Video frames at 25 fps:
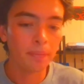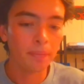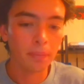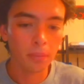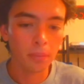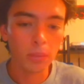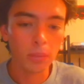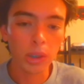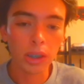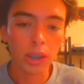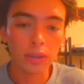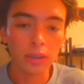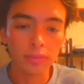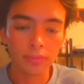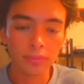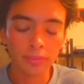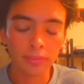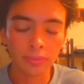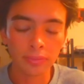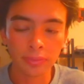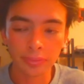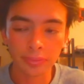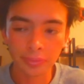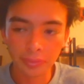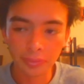But
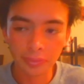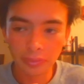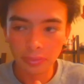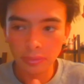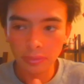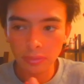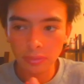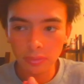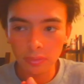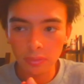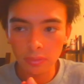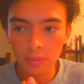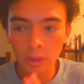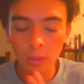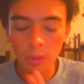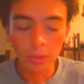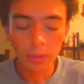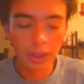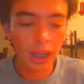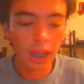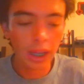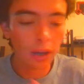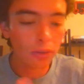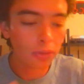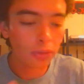
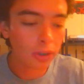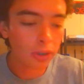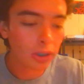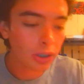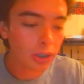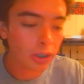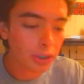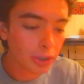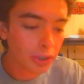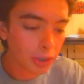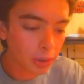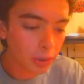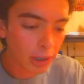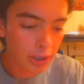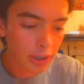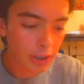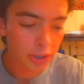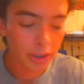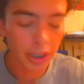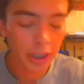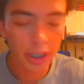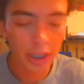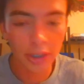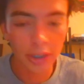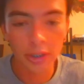without further ado, let's
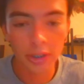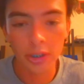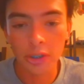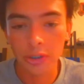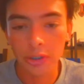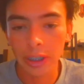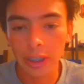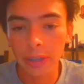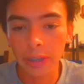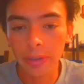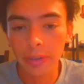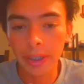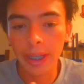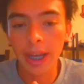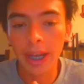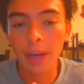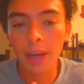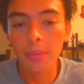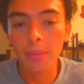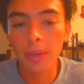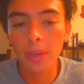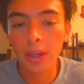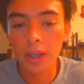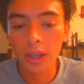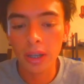just get into the trade recap.